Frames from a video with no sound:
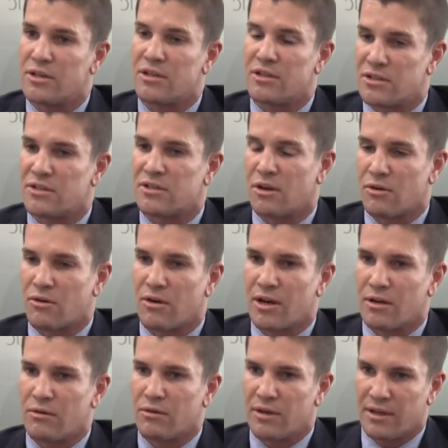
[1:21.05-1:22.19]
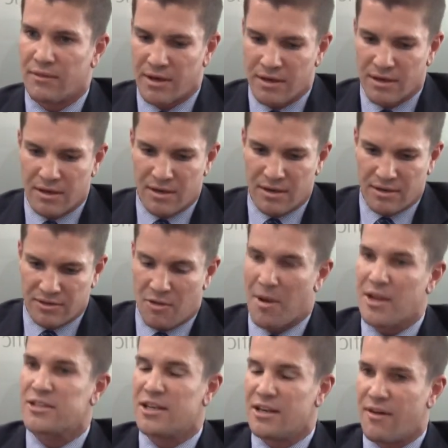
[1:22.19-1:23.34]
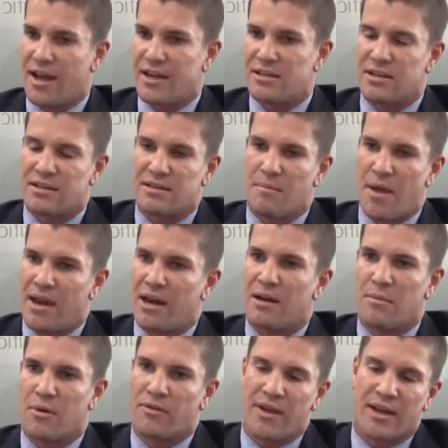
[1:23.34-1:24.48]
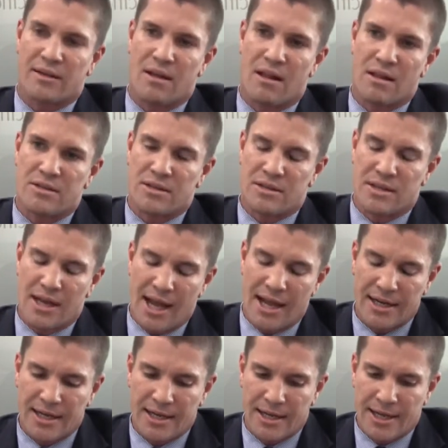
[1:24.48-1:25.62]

which is just so critical given so much innovation is dependent upon technology today.